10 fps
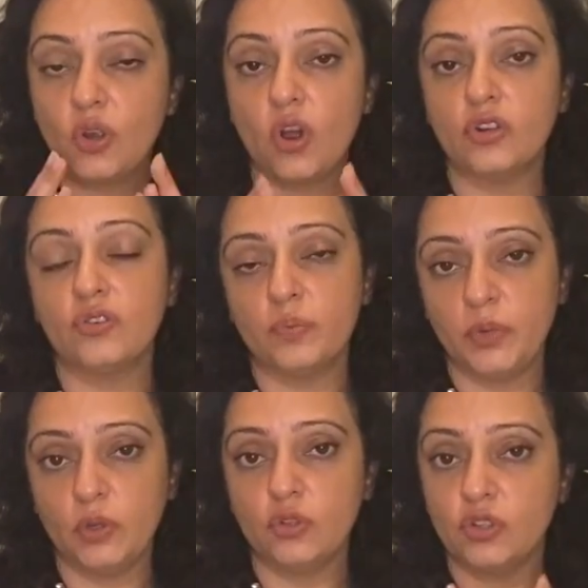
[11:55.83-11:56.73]

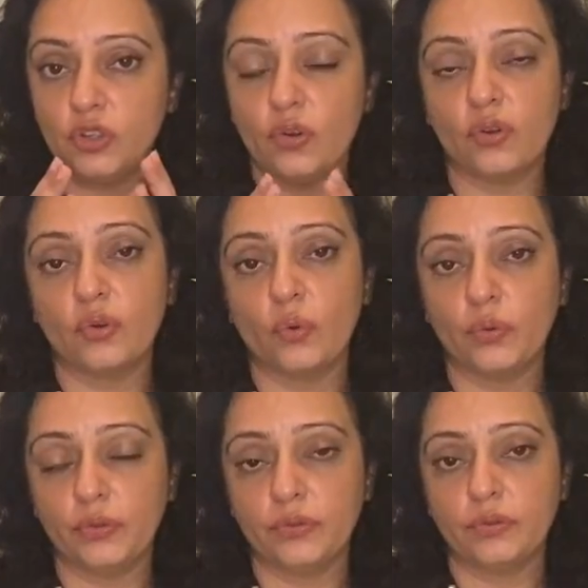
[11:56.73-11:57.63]
contribute to your
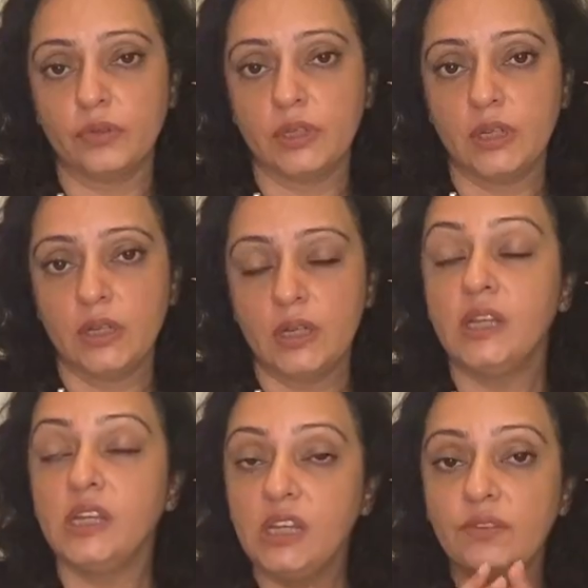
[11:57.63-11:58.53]
growth,
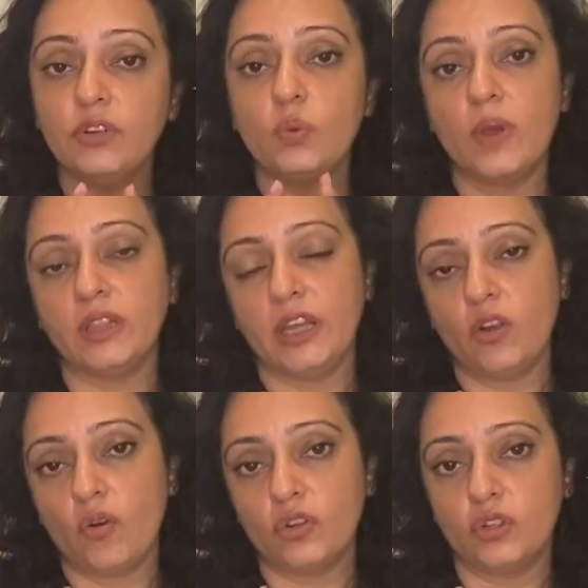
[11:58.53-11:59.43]
even when they
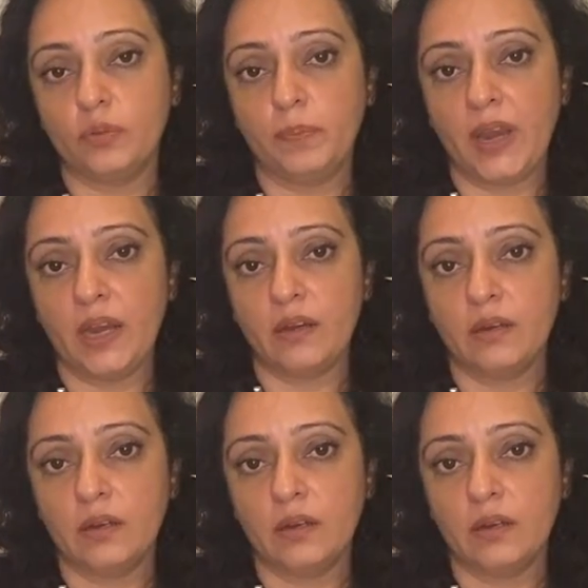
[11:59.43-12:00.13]
cause you pain.